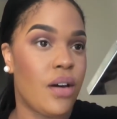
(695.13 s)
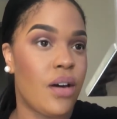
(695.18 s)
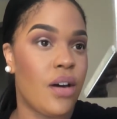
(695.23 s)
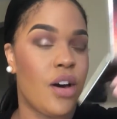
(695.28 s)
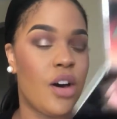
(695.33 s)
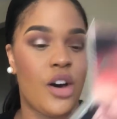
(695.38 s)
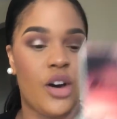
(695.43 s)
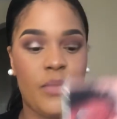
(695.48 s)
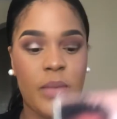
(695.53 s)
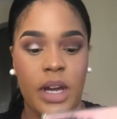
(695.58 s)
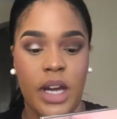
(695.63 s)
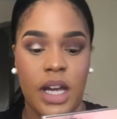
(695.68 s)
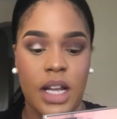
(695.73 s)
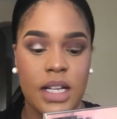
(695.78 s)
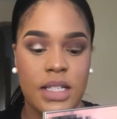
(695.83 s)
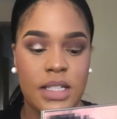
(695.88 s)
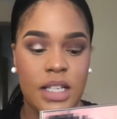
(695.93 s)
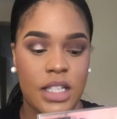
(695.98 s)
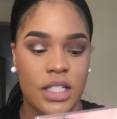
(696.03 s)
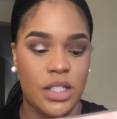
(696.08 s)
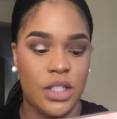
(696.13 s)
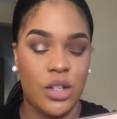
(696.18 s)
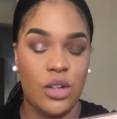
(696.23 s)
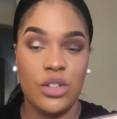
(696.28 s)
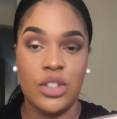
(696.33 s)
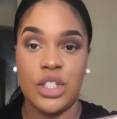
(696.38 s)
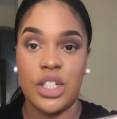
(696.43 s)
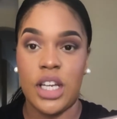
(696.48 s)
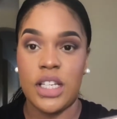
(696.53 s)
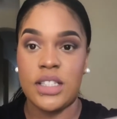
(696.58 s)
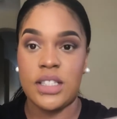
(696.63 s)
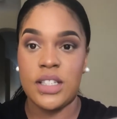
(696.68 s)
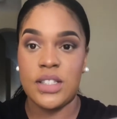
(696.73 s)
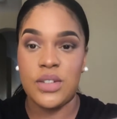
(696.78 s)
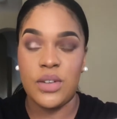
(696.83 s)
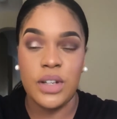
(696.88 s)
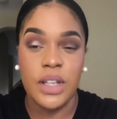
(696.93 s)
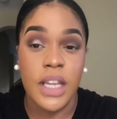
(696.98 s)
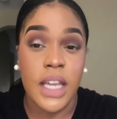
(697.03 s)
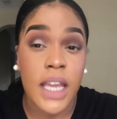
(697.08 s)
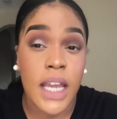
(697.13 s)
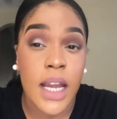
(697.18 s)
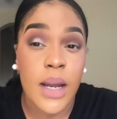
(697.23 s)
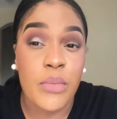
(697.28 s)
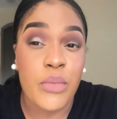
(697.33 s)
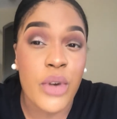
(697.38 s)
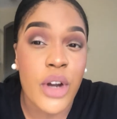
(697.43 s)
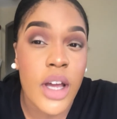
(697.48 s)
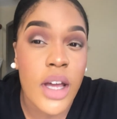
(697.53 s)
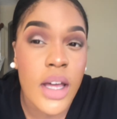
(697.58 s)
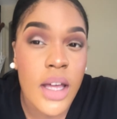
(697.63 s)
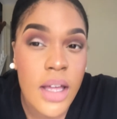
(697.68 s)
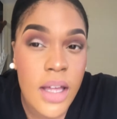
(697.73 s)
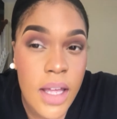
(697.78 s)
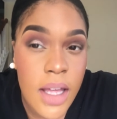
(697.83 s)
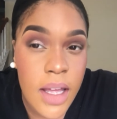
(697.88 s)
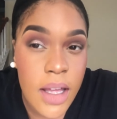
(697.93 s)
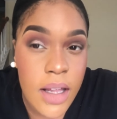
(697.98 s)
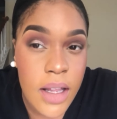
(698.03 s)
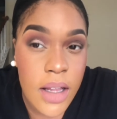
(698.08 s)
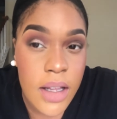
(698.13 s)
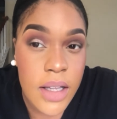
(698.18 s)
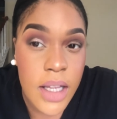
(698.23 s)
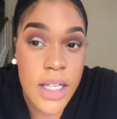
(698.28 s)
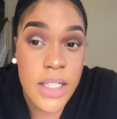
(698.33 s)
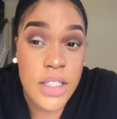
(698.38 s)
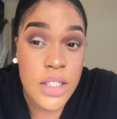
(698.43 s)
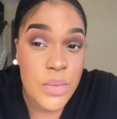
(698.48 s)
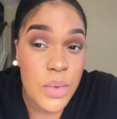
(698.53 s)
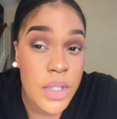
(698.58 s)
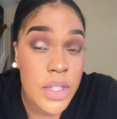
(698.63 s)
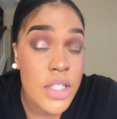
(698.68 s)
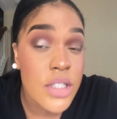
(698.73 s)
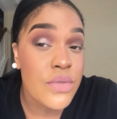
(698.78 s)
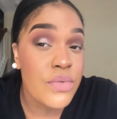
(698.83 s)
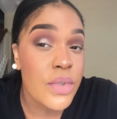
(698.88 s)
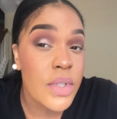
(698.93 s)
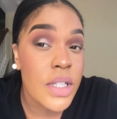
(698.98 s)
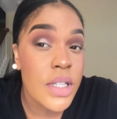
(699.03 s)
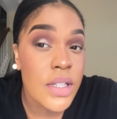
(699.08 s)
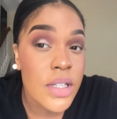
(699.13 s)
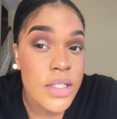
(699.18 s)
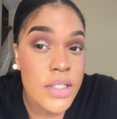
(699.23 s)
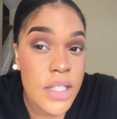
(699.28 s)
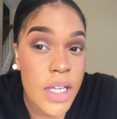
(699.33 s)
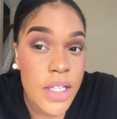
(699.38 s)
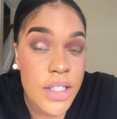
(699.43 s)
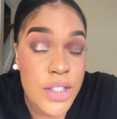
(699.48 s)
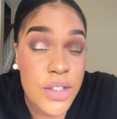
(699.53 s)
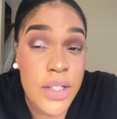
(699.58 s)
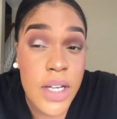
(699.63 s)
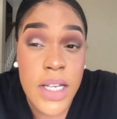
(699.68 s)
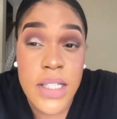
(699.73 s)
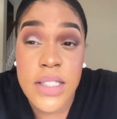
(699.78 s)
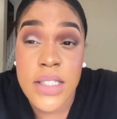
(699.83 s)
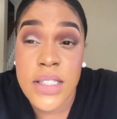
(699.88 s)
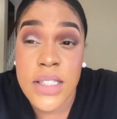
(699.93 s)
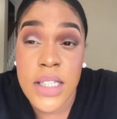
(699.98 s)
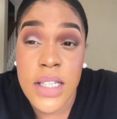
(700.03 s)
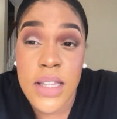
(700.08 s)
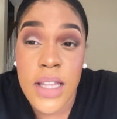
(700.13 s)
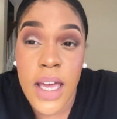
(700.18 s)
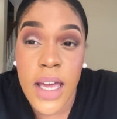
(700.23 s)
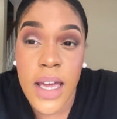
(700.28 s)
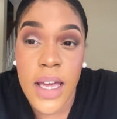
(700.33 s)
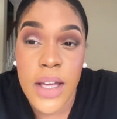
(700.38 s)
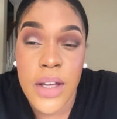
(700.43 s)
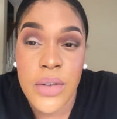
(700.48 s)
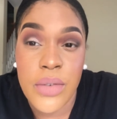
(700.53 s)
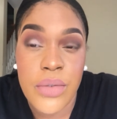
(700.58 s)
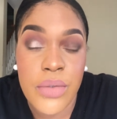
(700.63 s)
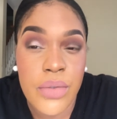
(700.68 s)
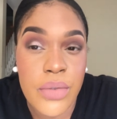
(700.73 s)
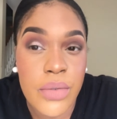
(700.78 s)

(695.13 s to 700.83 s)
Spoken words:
Oh my god, it does no justice on camera, like, to what this really looks like. Do you guys see that?